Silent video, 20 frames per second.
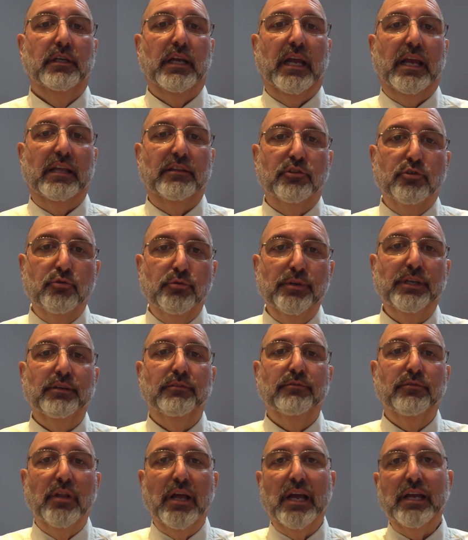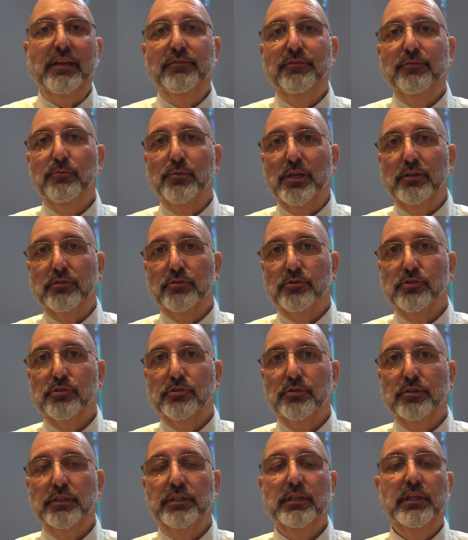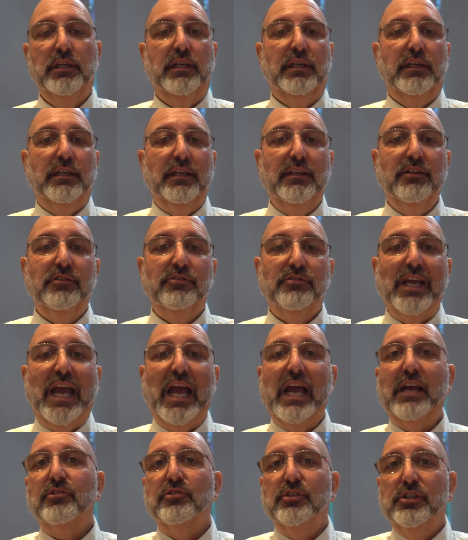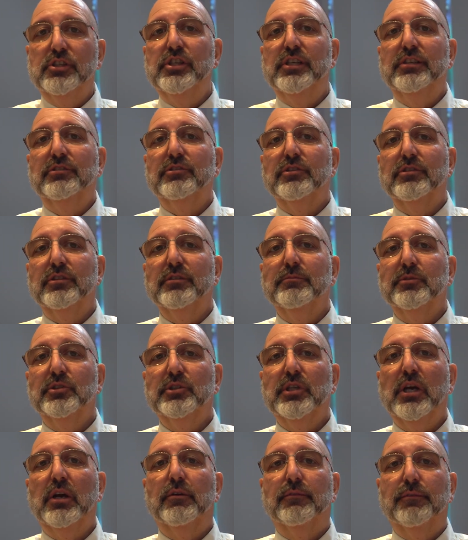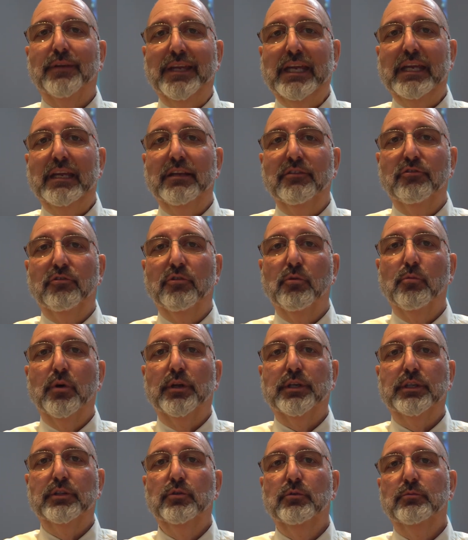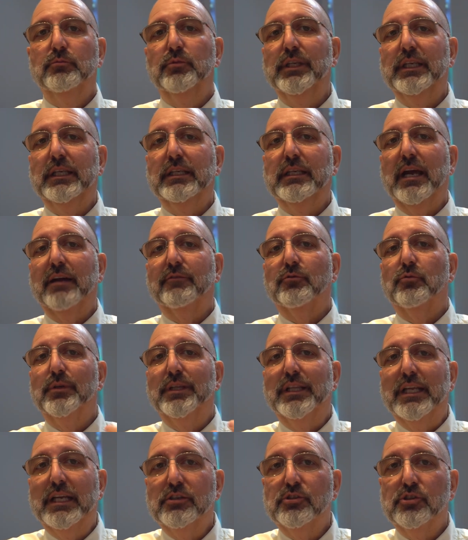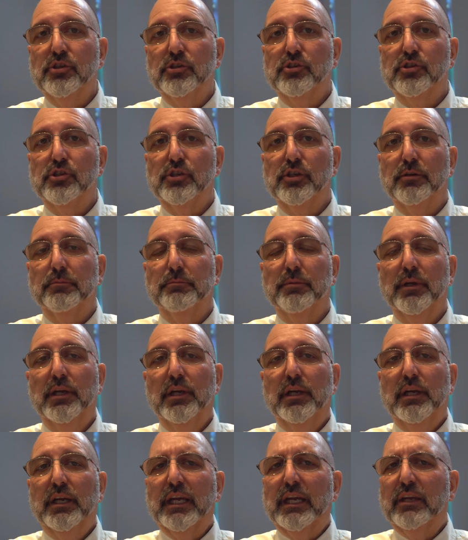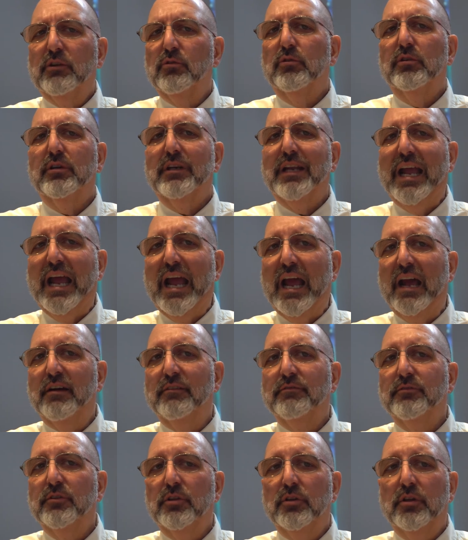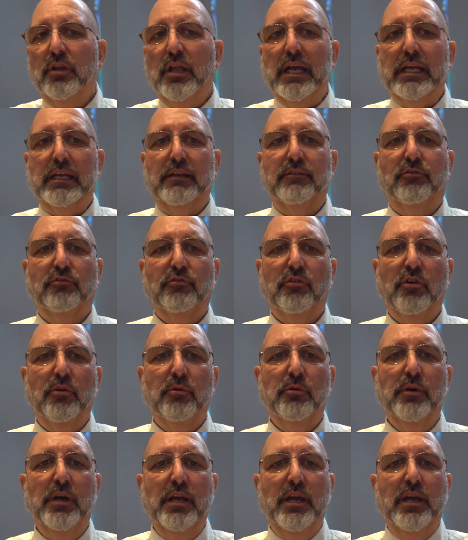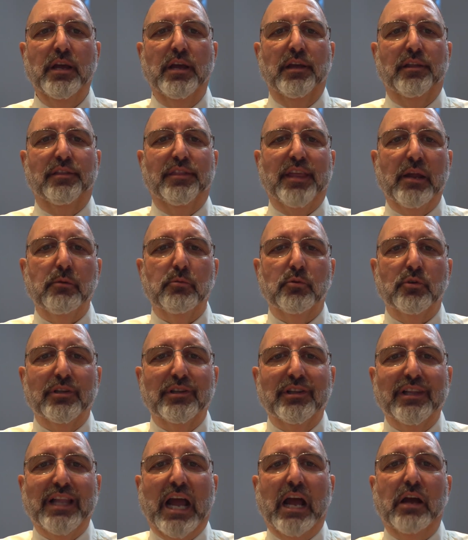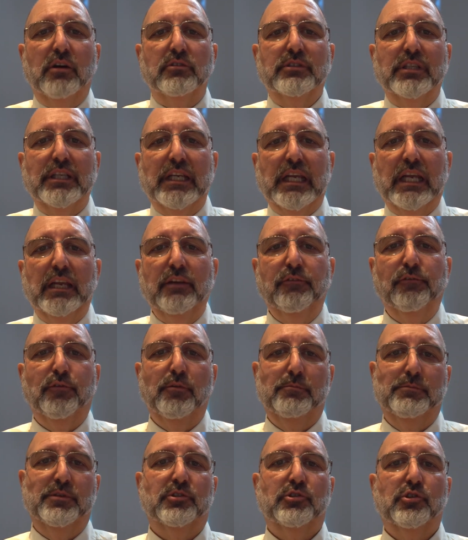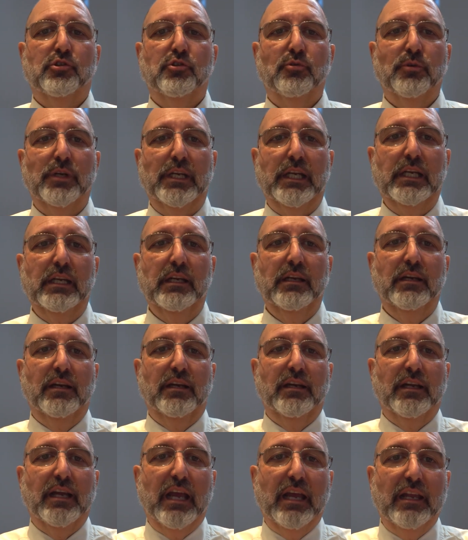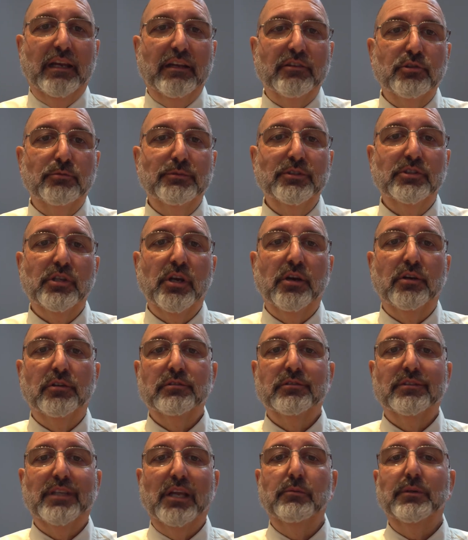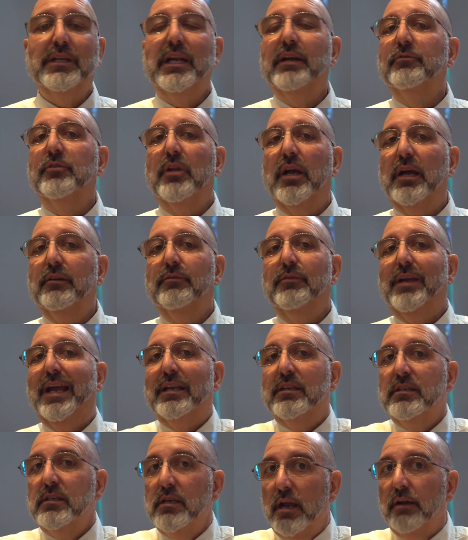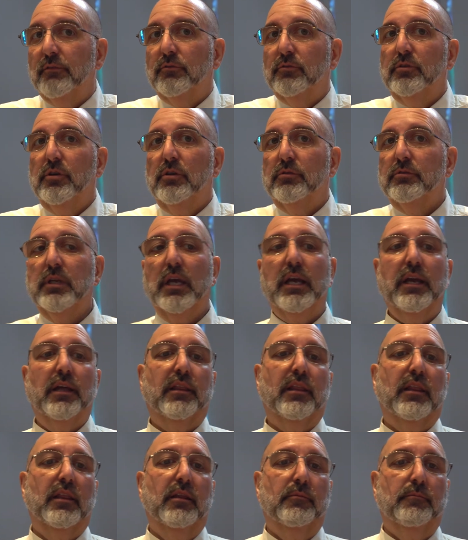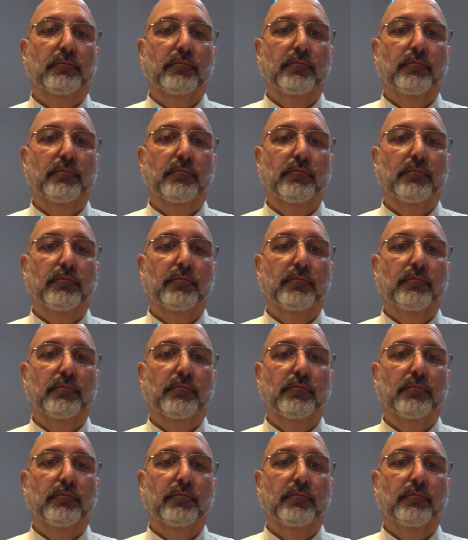And the tree of life, we understood, is actually Jesus himself. He is the one in whom we need to have a relationship in order to have life. So they were allowed to eat from this tree, and as a result, they would have life and never know death.